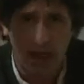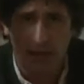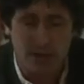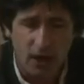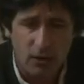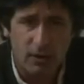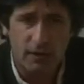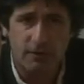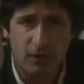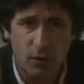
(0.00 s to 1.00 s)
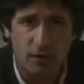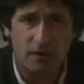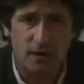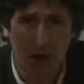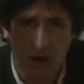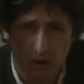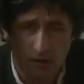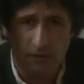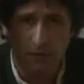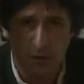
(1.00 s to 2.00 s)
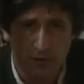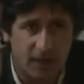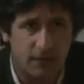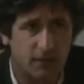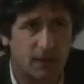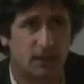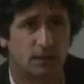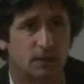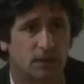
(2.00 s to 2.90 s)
and narrowly focused on food safety.